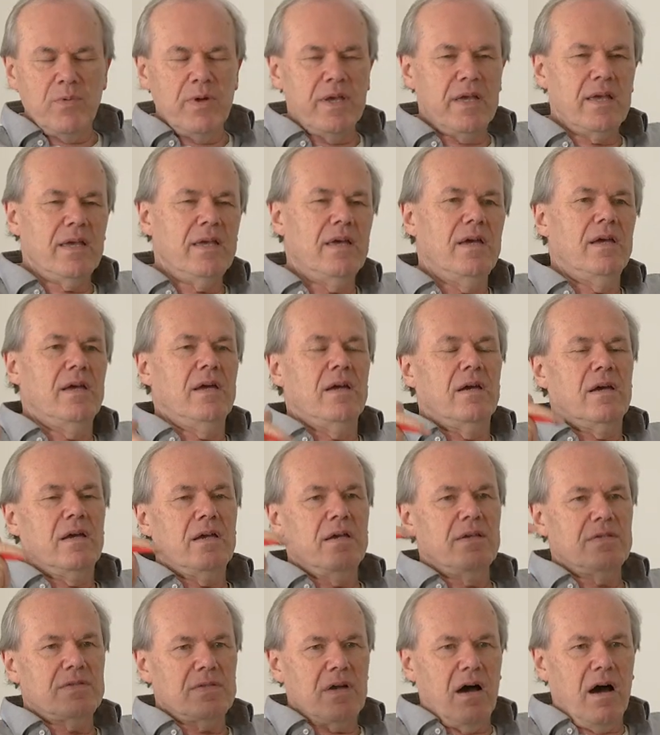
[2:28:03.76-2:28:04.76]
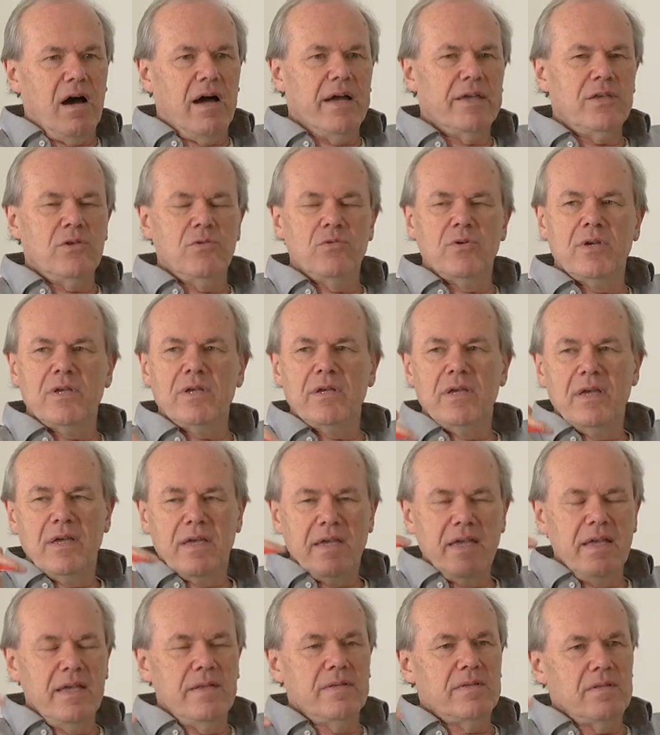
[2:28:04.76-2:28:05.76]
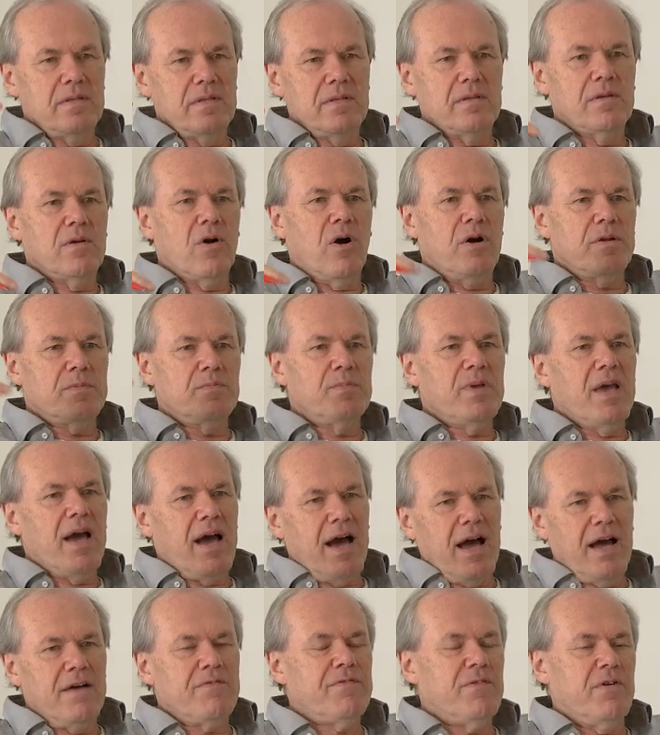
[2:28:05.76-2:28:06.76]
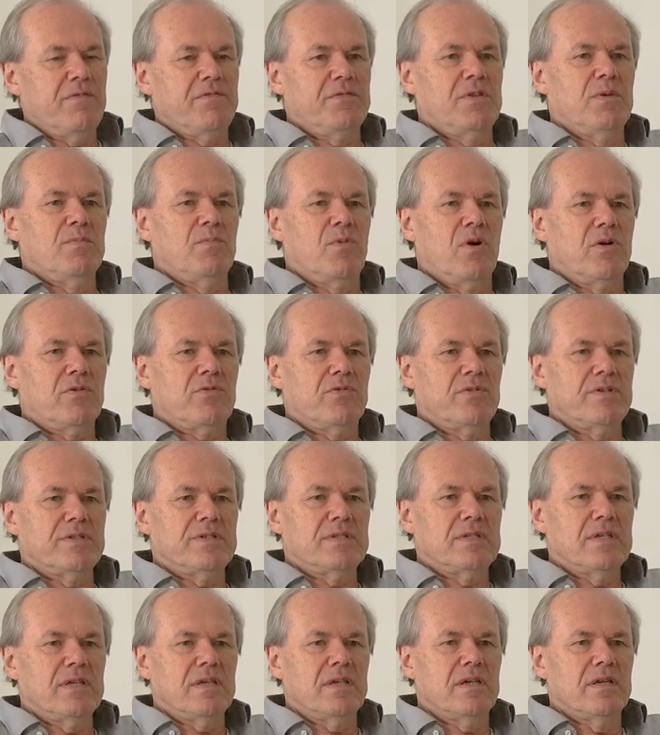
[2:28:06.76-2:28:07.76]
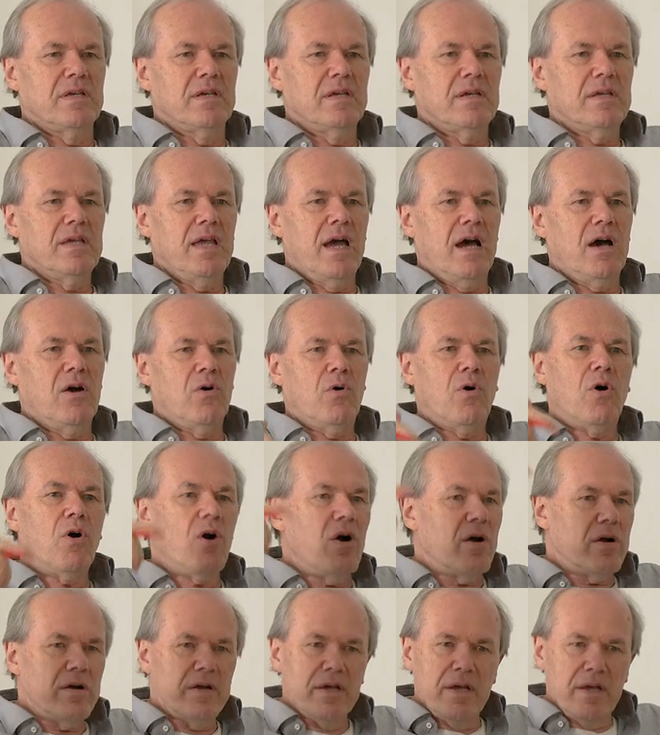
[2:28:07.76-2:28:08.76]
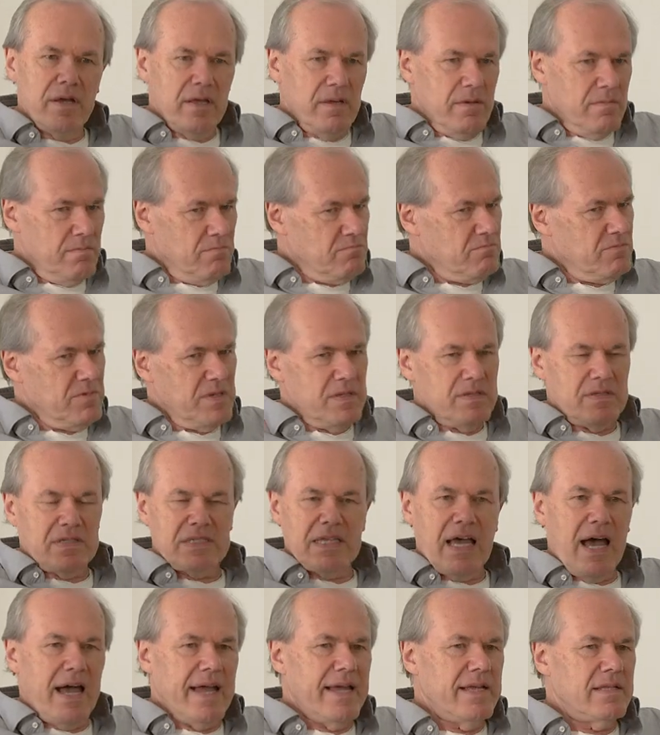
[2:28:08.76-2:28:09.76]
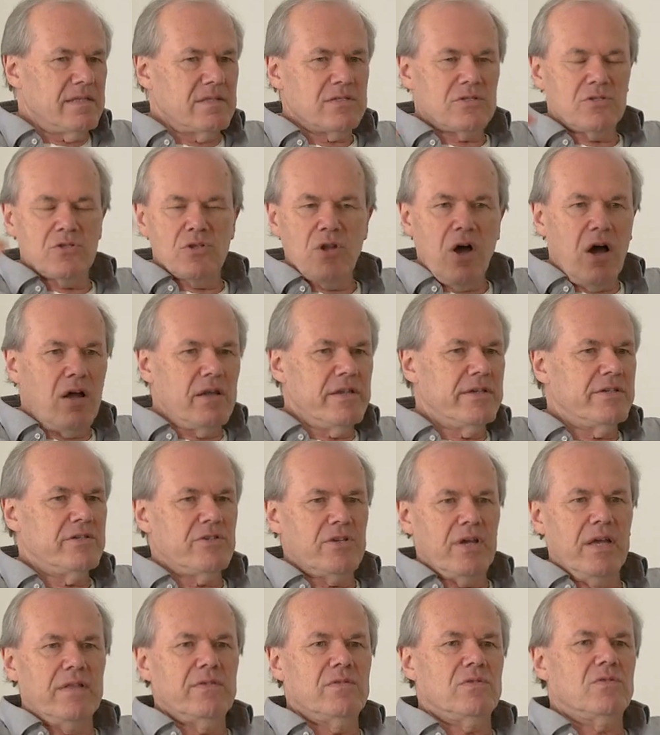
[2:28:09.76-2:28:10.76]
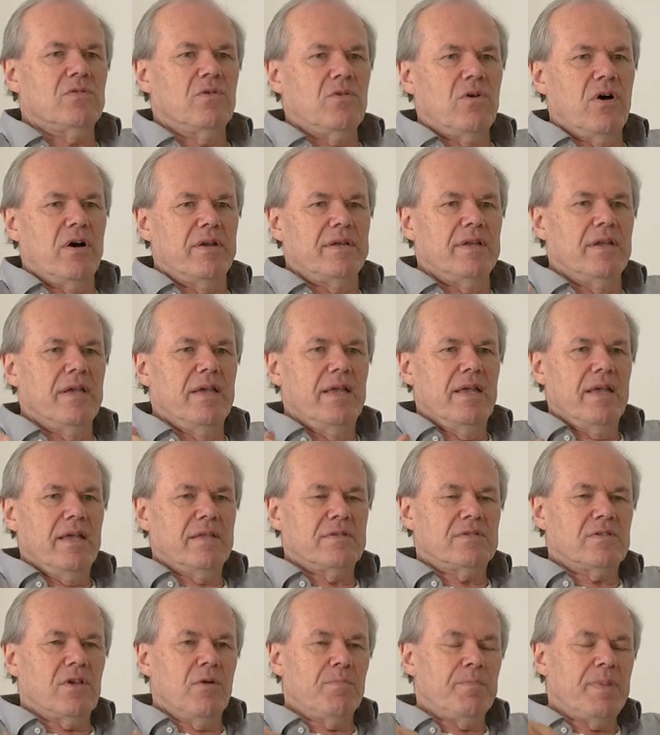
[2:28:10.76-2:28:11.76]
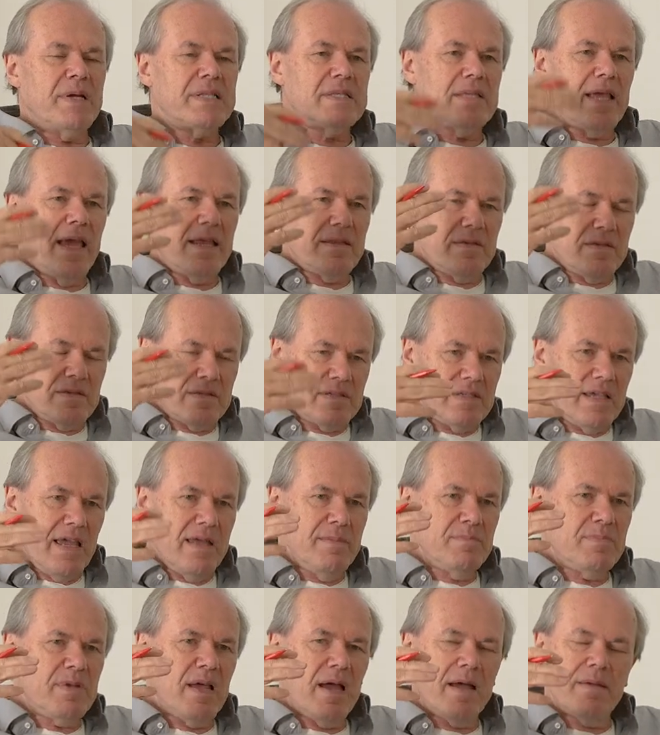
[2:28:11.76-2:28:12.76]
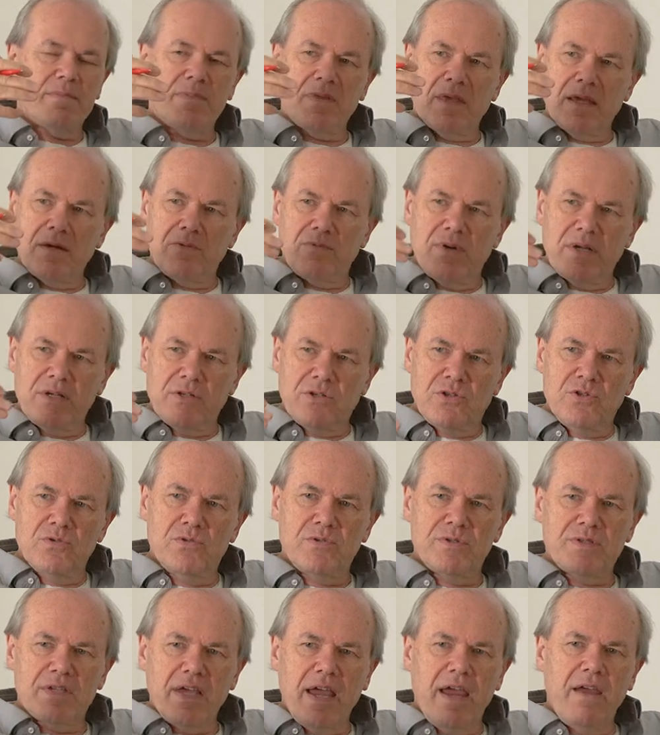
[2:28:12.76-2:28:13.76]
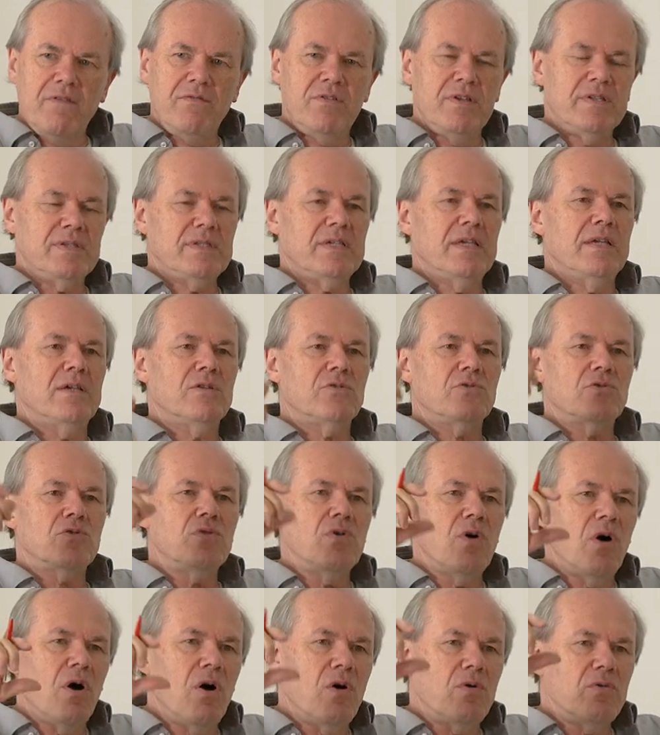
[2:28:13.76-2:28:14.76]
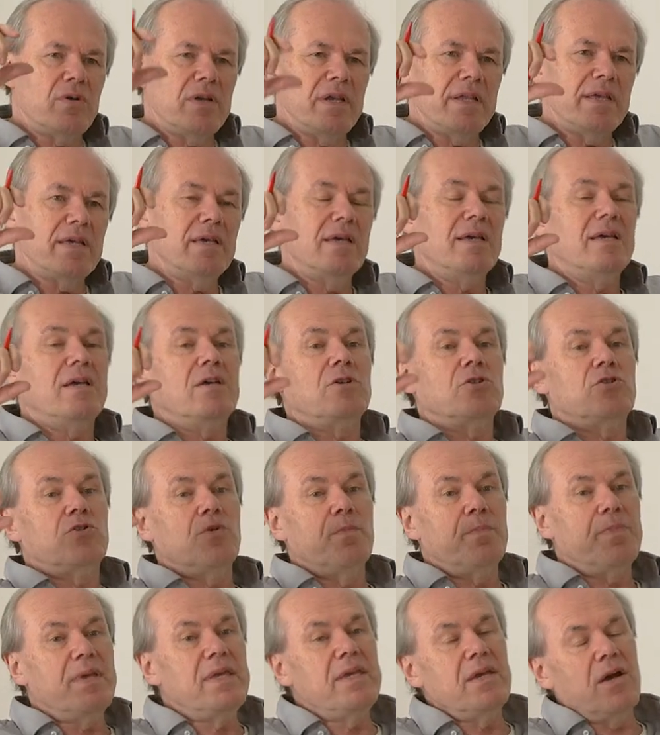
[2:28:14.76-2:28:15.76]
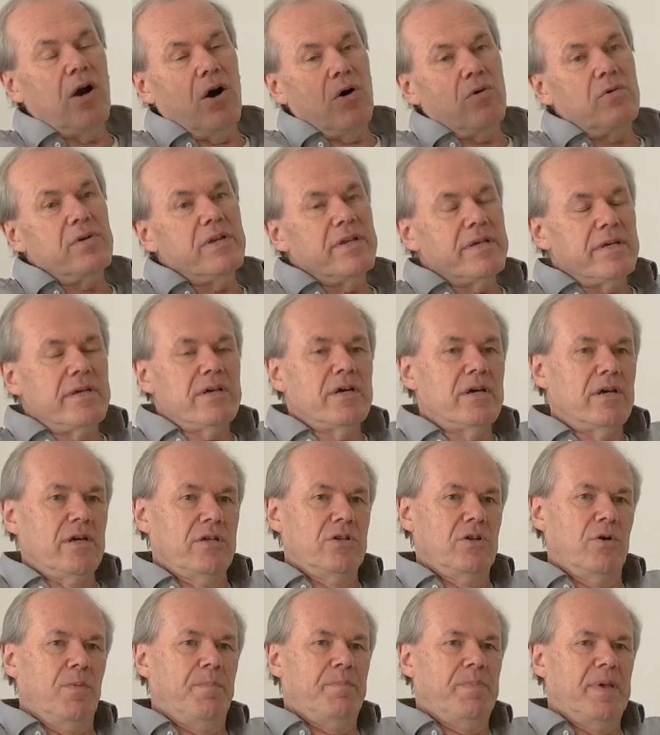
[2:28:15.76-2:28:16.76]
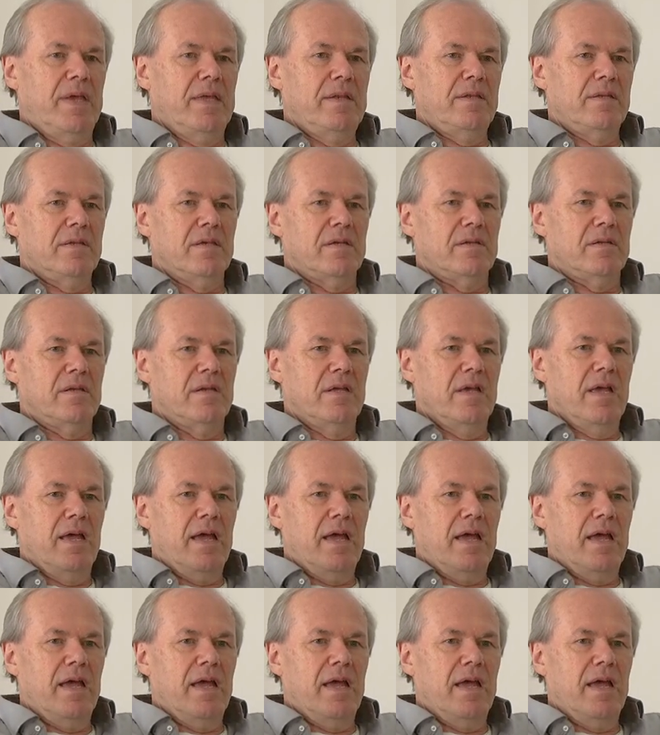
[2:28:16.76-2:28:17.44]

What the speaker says: wing is arguing on behalf of democracy, yeah, or science, knowledge, and so on. So, but at the same time, they reduce everything to only to be only an opinion.